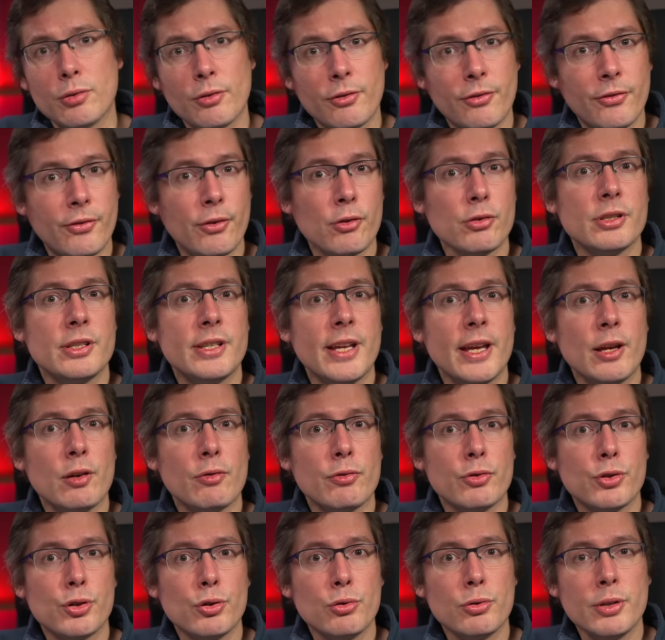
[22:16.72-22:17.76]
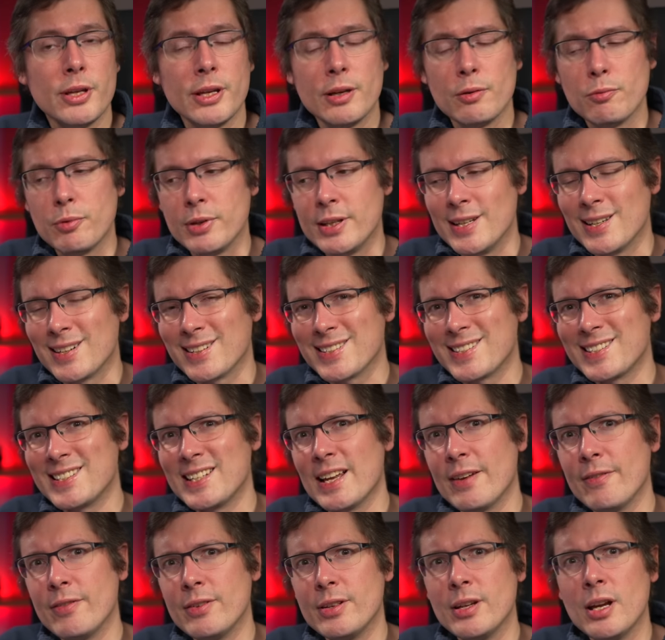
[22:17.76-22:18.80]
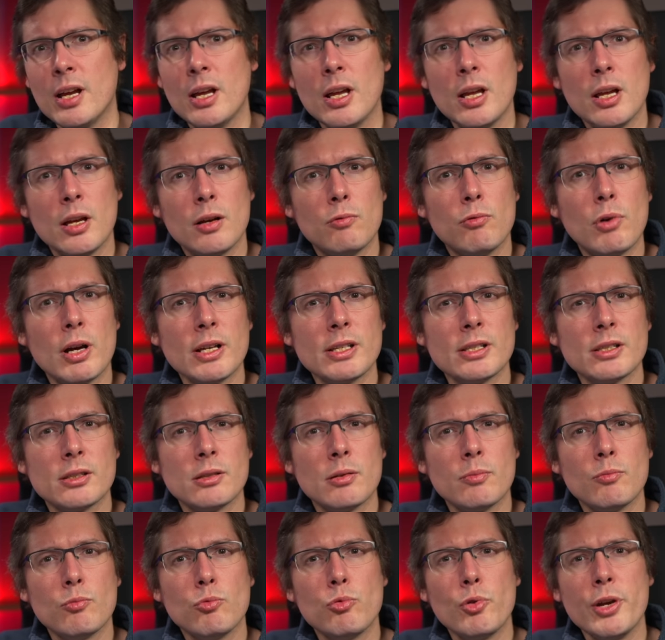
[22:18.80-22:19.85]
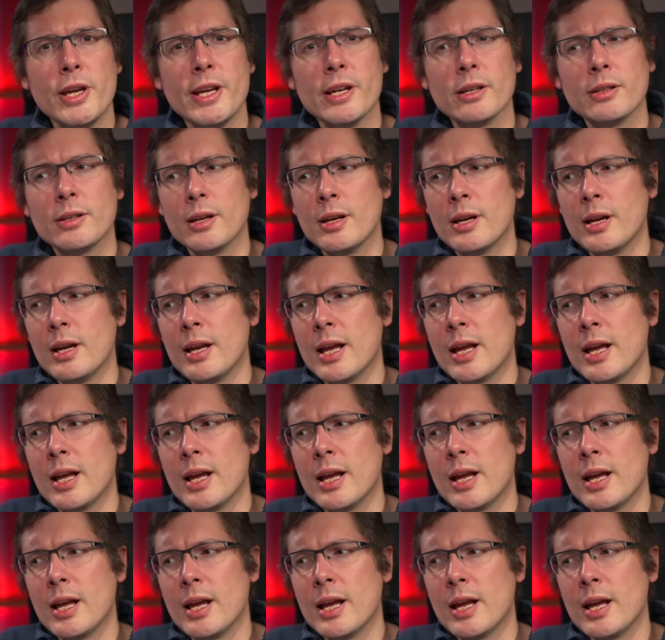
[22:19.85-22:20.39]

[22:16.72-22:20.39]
the first day of shooting with the R7 was some weird,